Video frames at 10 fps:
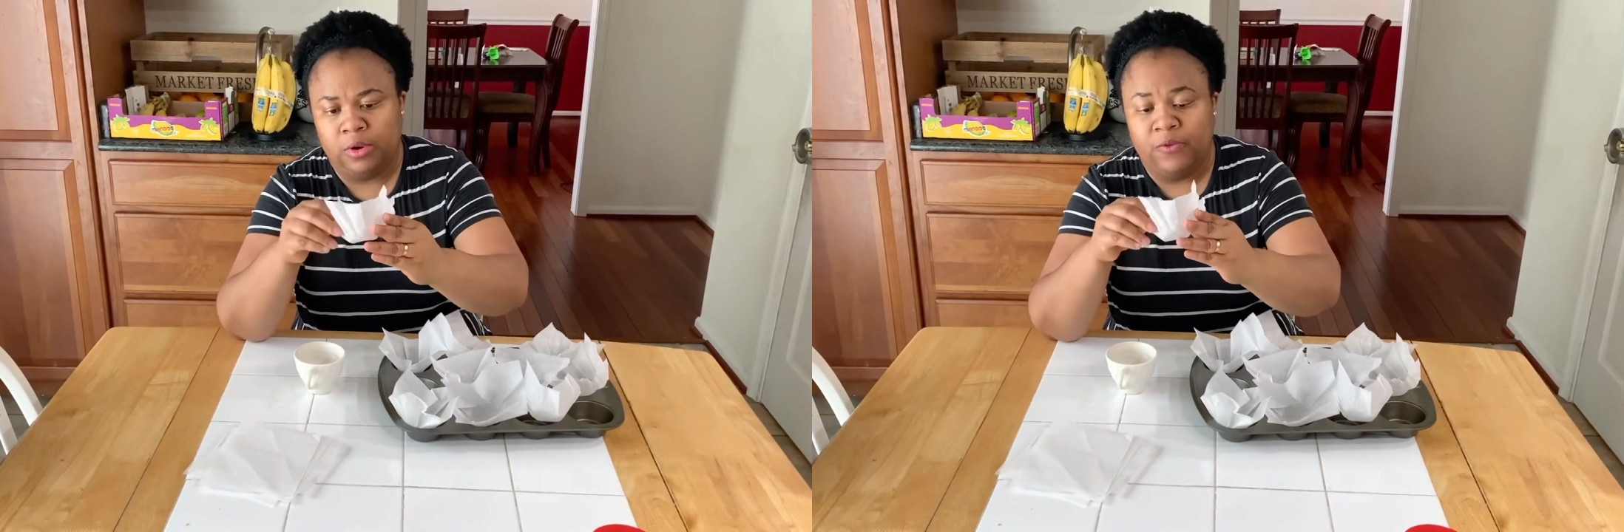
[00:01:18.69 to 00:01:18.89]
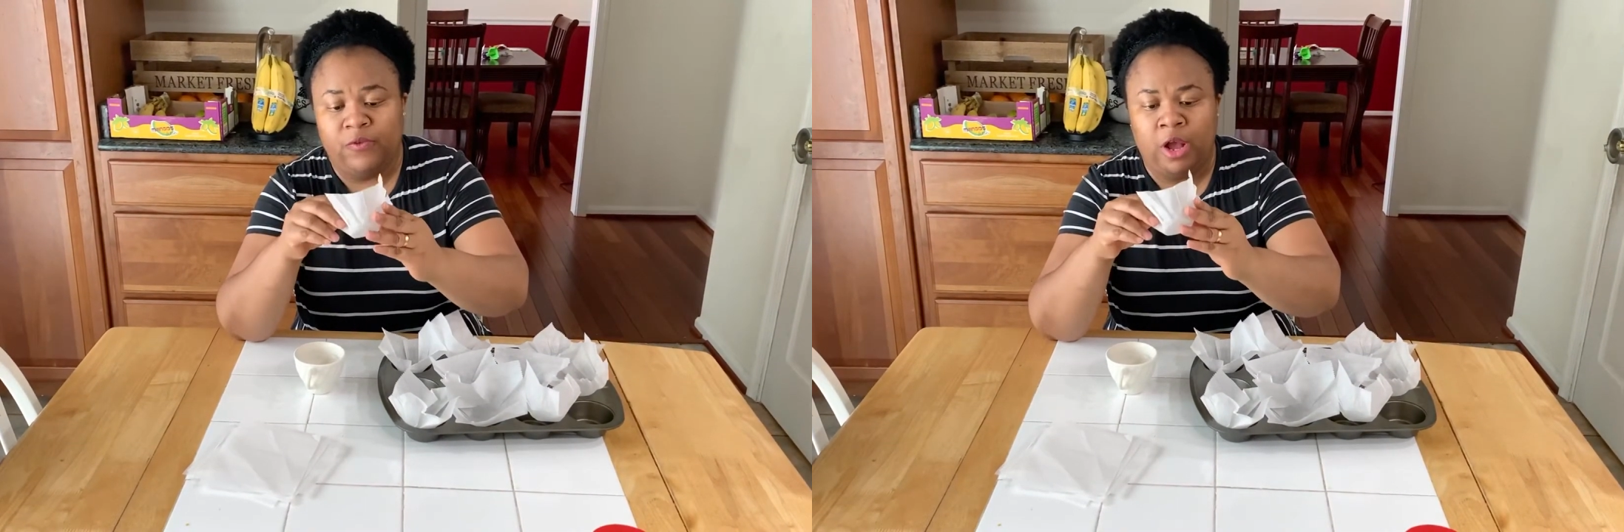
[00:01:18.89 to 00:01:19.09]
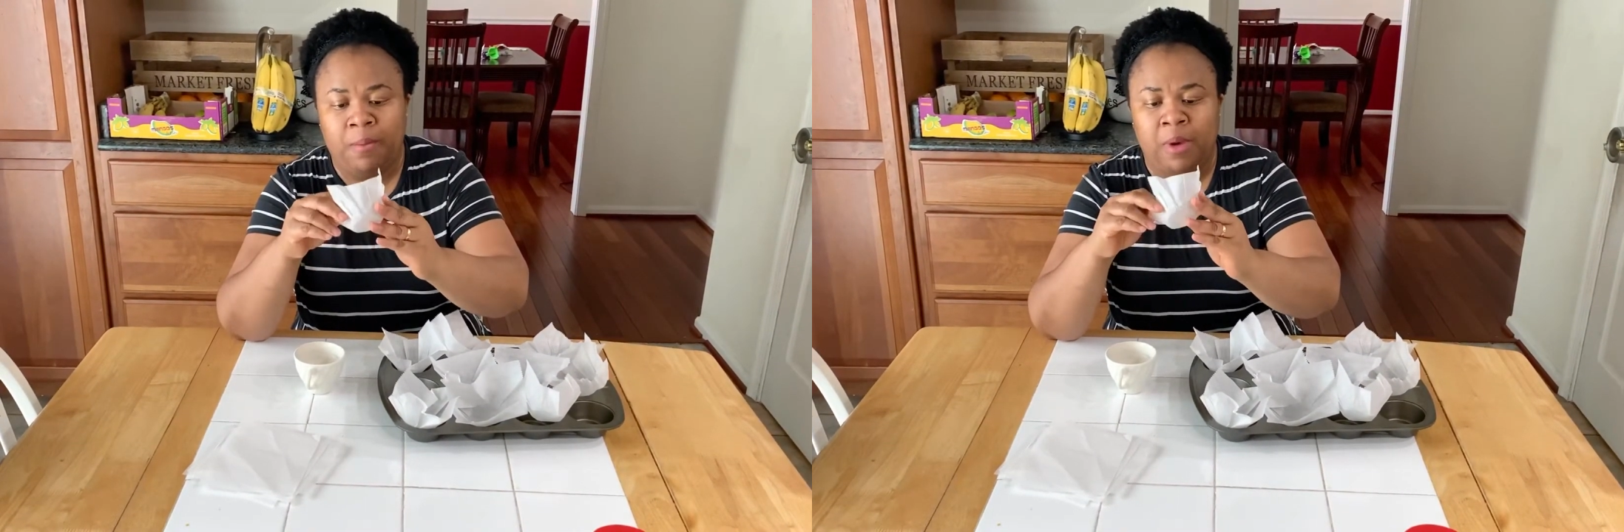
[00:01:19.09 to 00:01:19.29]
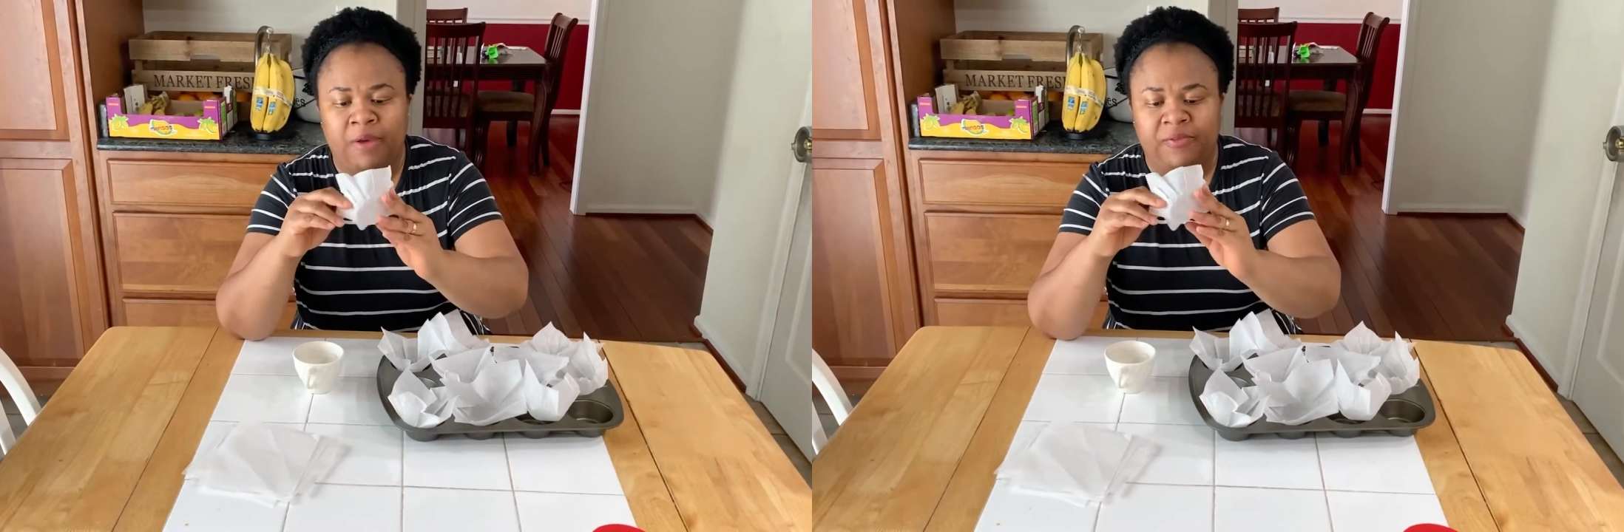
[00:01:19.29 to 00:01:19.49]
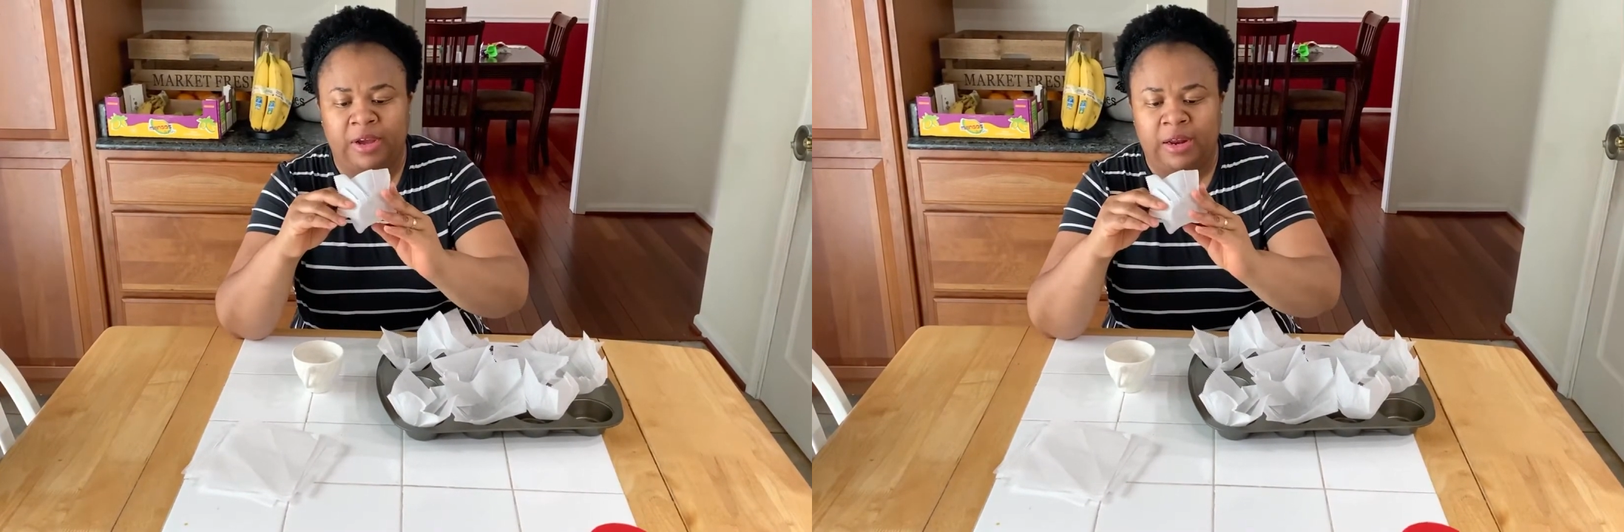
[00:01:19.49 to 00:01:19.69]
for your
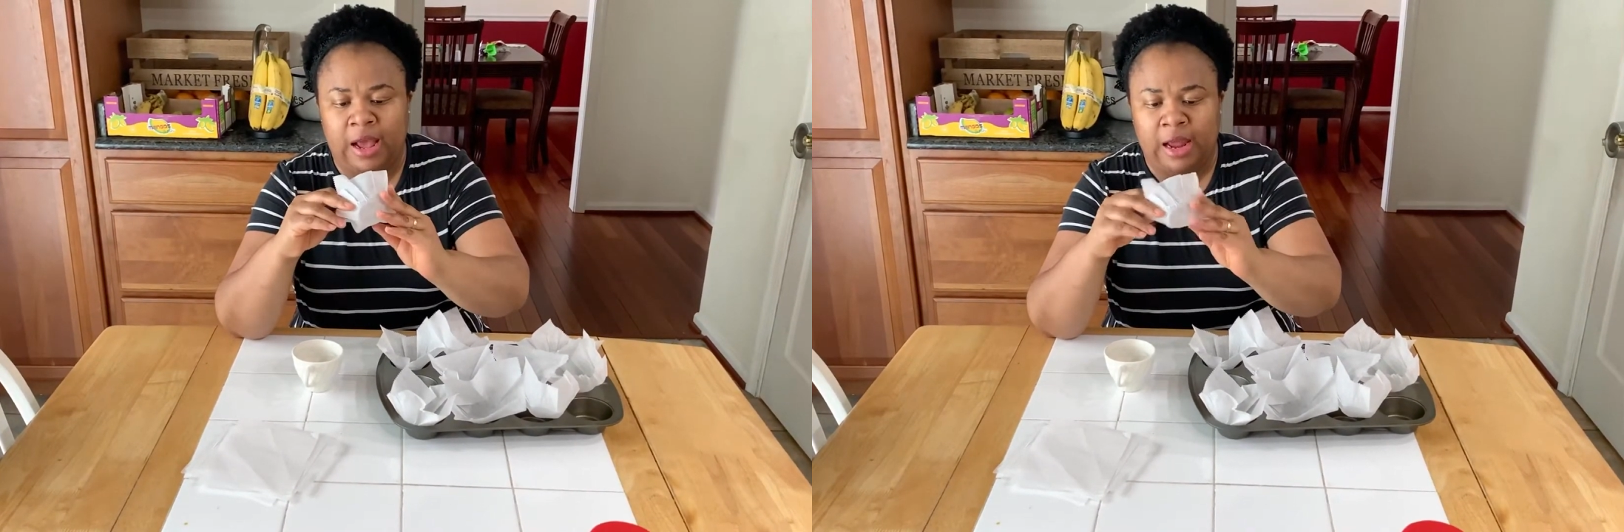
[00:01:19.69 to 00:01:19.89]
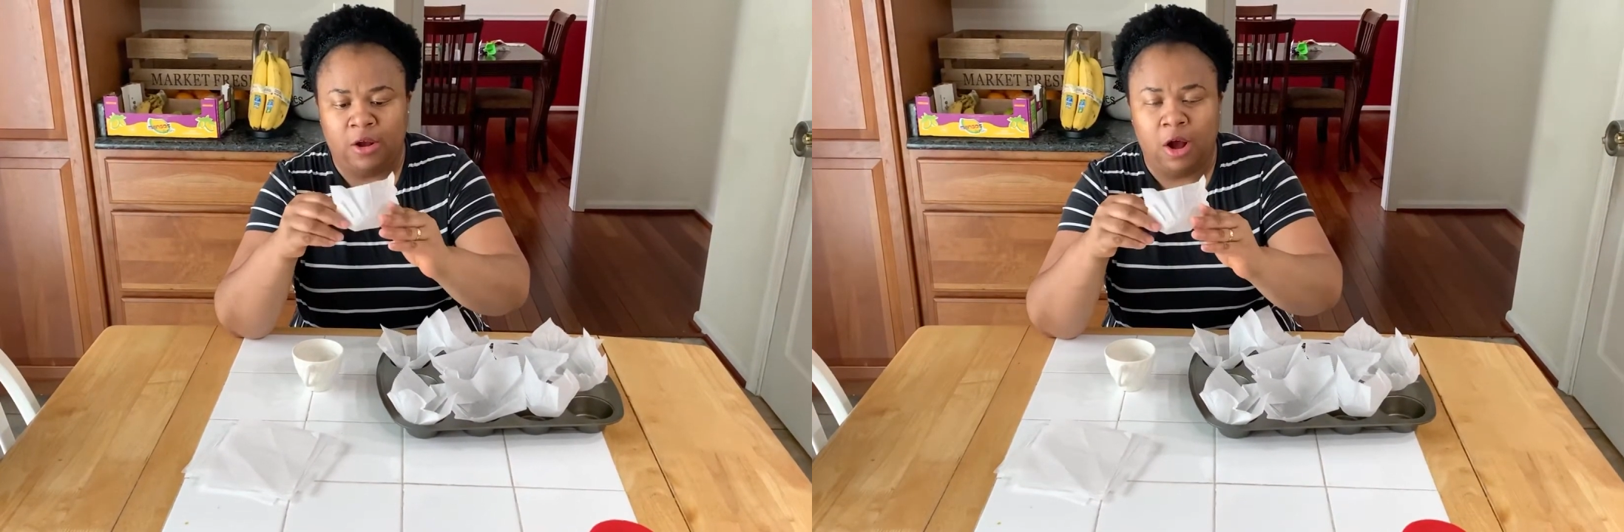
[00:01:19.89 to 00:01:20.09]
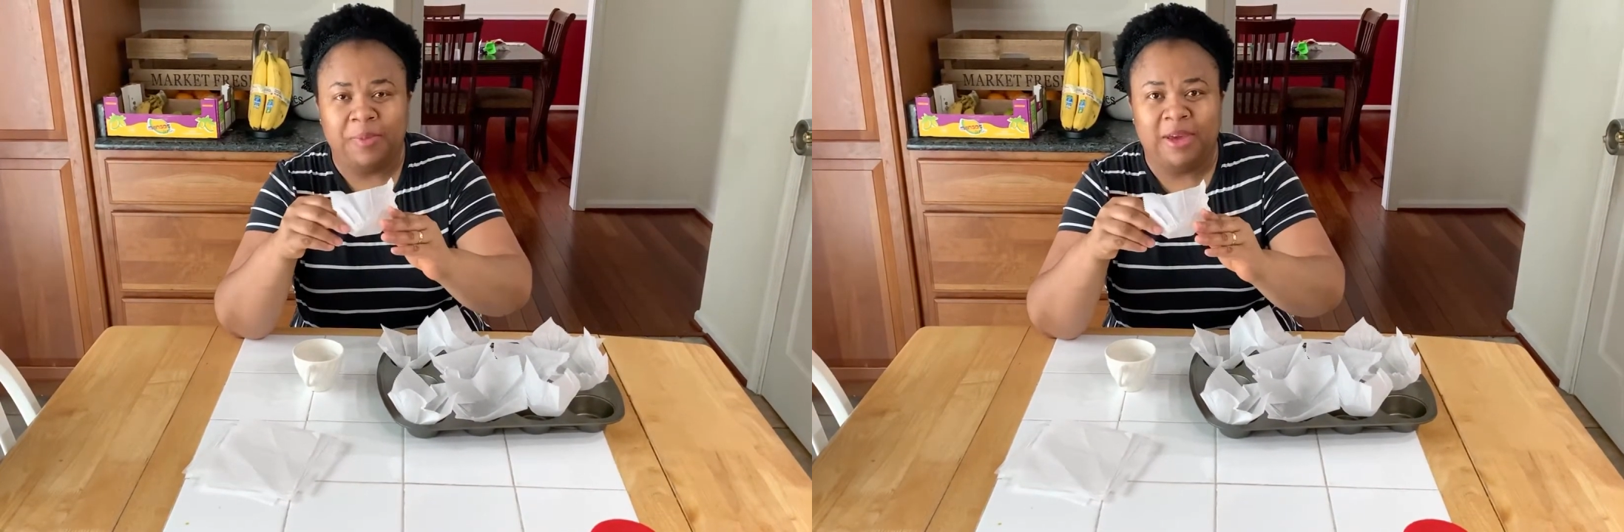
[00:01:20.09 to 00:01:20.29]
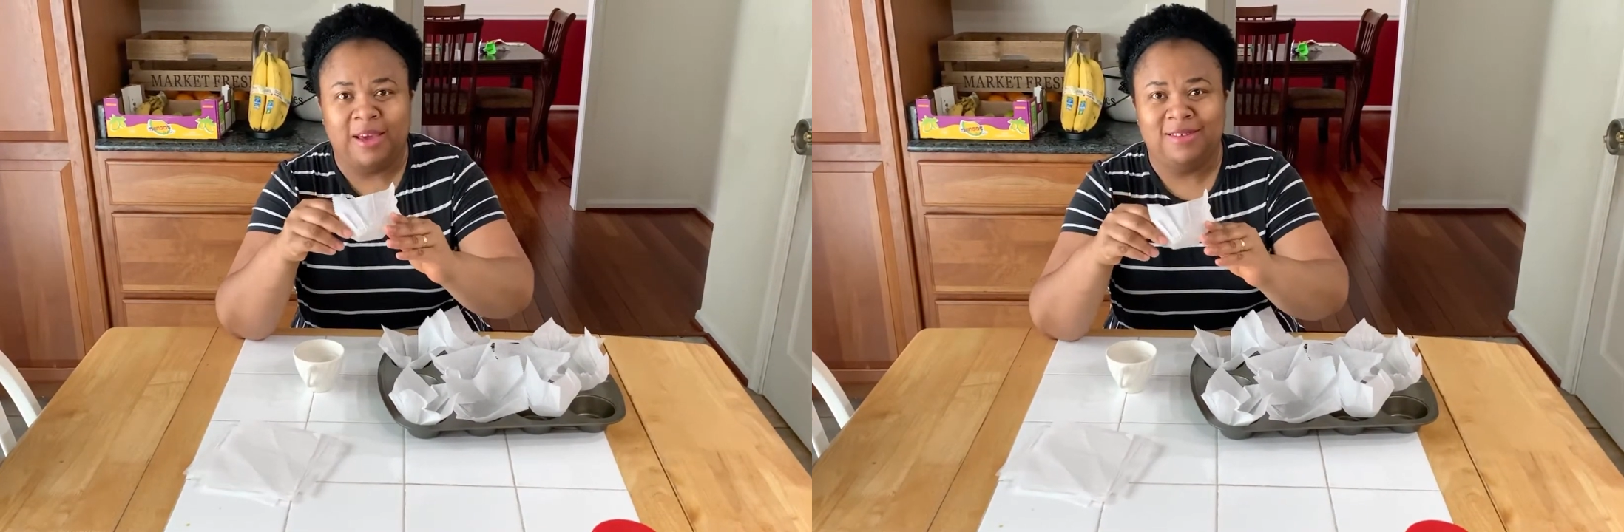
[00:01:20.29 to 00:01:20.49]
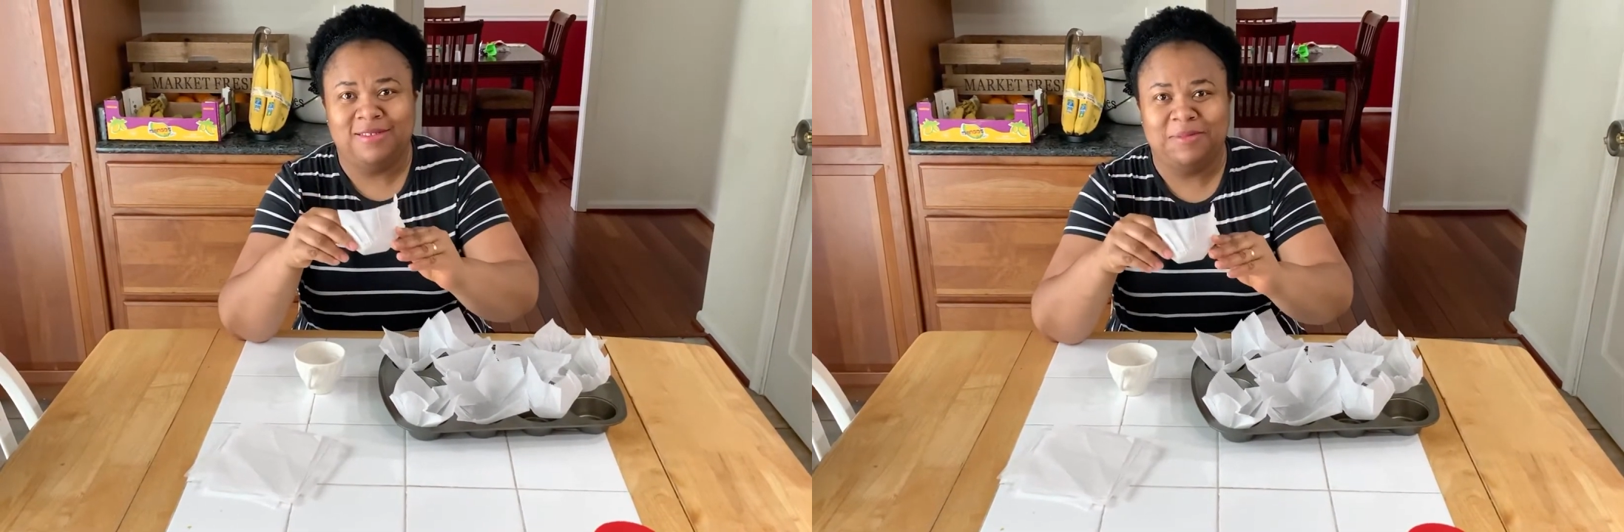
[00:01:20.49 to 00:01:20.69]
muffin and
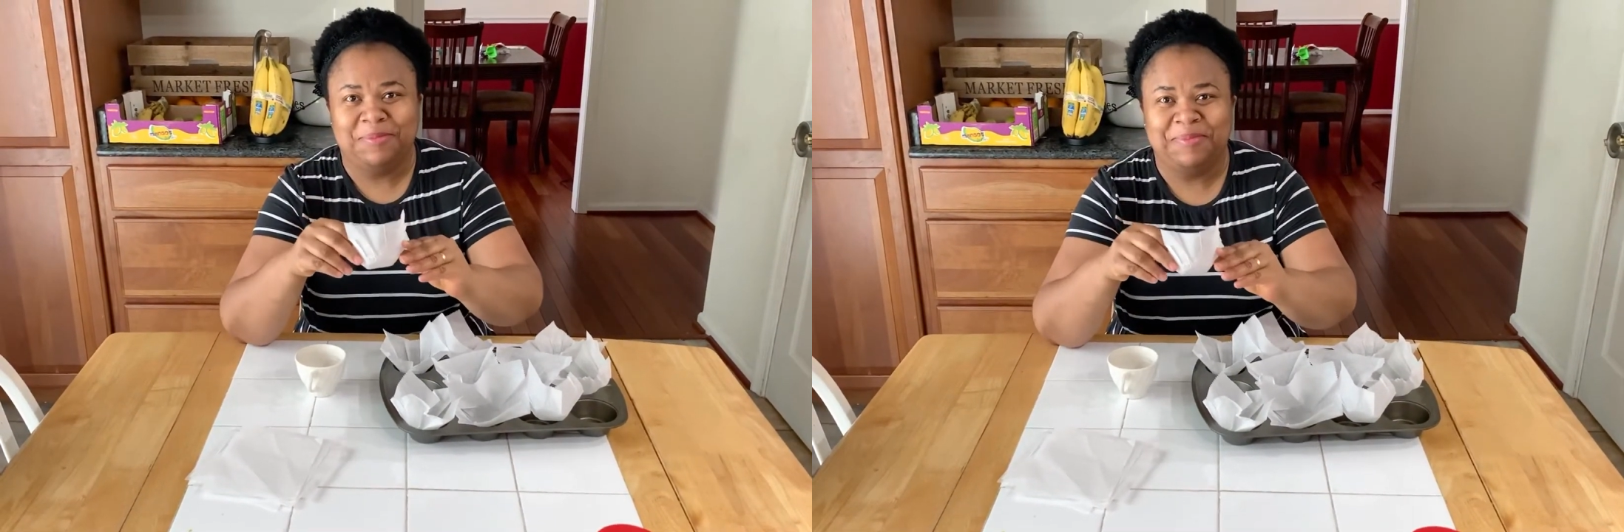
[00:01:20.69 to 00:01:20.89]
cupcakes.